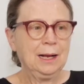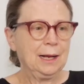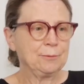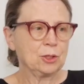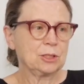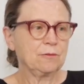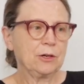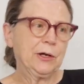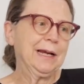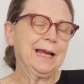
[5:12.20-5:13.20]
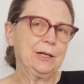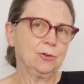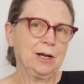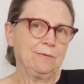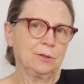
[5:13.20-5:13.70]
I'm just a very light
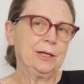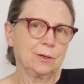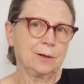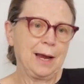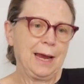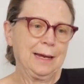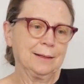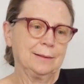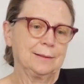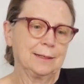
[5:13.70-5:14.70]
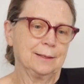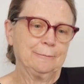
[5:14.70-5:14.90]
traveler, and